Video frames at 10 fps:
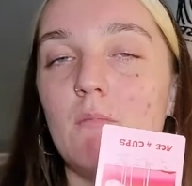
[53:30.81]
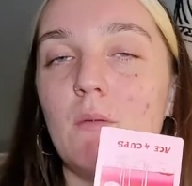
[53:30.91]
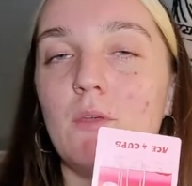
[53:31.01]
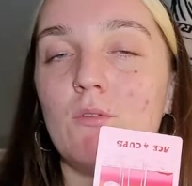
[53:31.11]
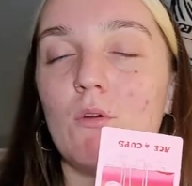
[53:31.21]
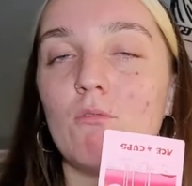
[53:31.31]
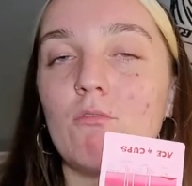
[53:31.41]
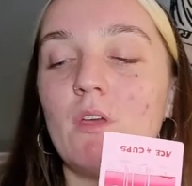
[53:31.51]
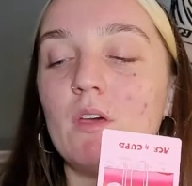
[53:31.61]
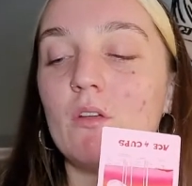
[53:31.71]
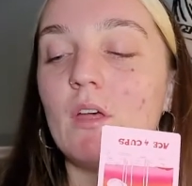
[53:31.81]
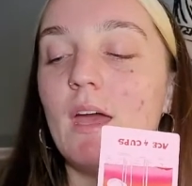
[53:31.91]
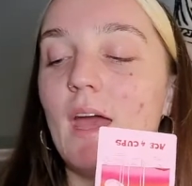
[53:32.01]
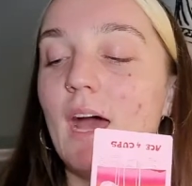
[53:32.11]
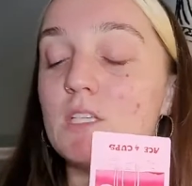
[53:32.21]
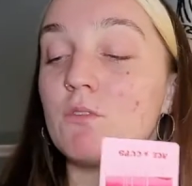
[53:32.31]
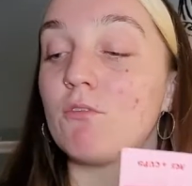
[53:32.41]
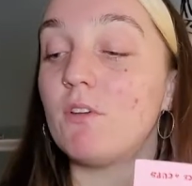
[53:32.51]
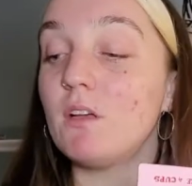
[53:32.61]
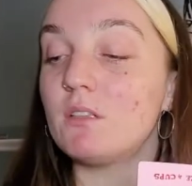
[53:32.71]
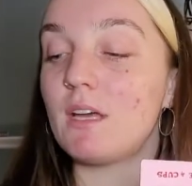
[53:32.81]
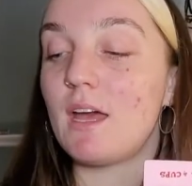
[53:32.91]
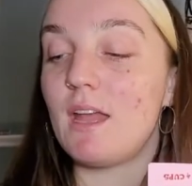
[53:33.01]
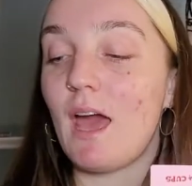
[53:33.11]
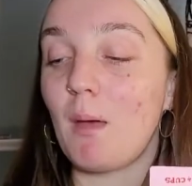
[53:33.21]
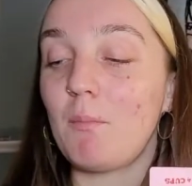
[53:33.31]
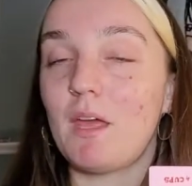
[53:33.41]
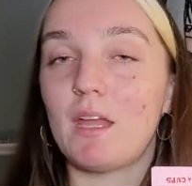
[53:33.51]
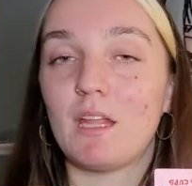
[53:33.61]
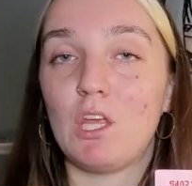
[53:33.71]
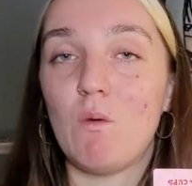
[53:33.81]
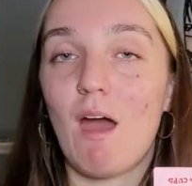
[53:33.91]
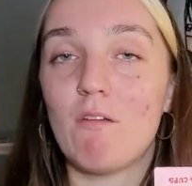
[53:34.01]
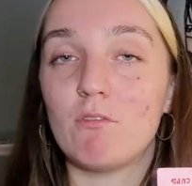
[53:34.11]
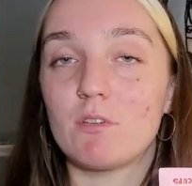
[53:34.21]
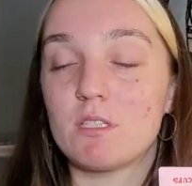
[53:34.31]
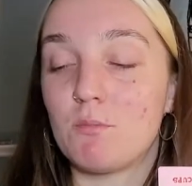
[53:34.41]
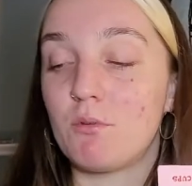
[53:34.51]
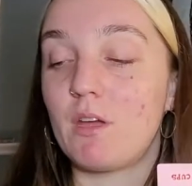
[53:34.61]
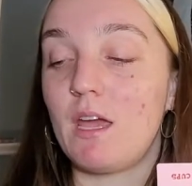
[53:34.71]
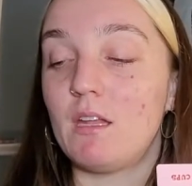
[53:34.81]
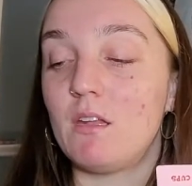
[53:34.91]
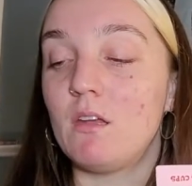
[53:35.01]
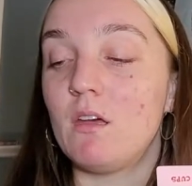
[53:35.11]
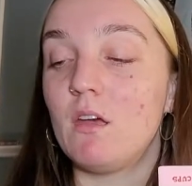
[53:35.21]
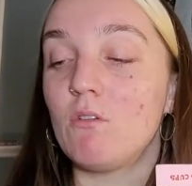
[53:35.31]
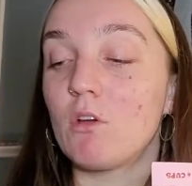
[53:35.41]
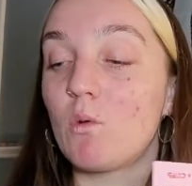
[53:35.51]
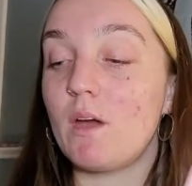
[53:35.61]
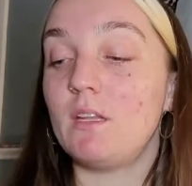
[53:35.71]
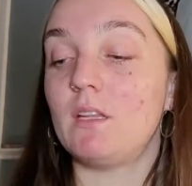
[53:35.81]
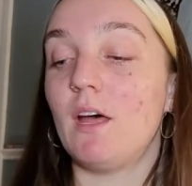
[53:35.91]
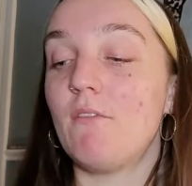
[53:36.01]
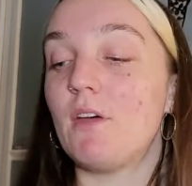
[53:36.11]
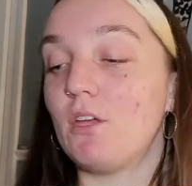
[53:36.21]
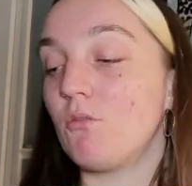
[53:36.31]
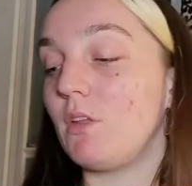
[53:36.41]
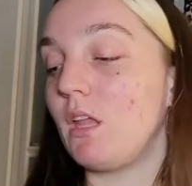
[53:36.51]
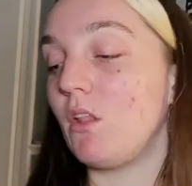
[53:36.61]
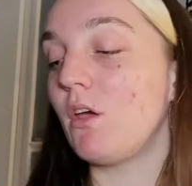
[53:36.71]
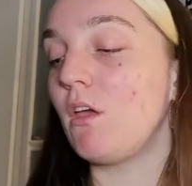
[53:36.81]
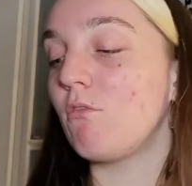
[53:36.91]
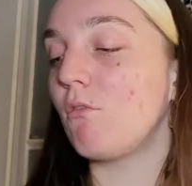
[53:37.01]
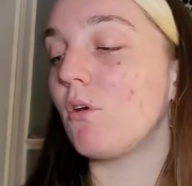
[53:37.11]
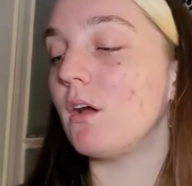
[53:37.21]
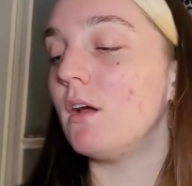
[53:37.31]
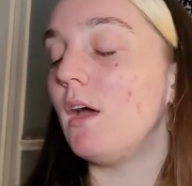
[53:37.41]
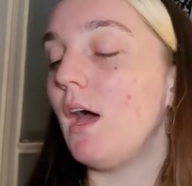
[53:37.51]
Maybe you don't feel as fulfilled and happy and like you have the reciprocated, requited love that you're really looking for.